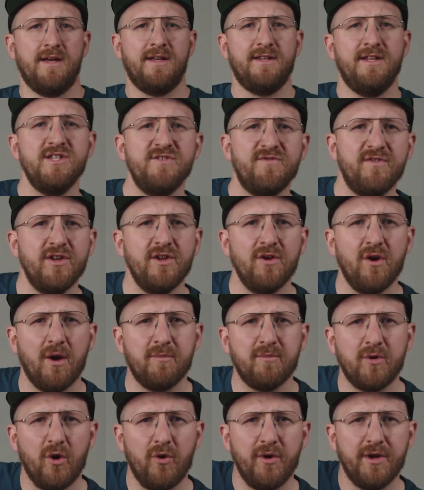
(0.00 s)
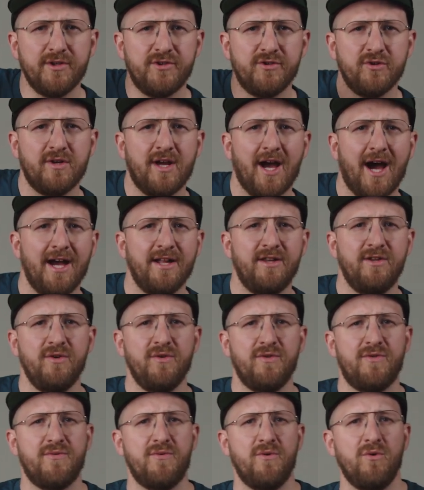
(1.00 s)
In this video I'm going to guide
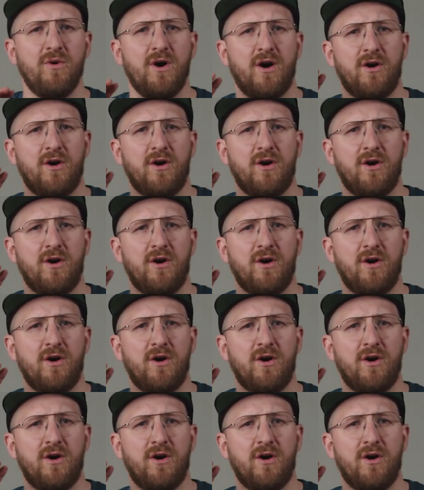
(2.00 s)
you through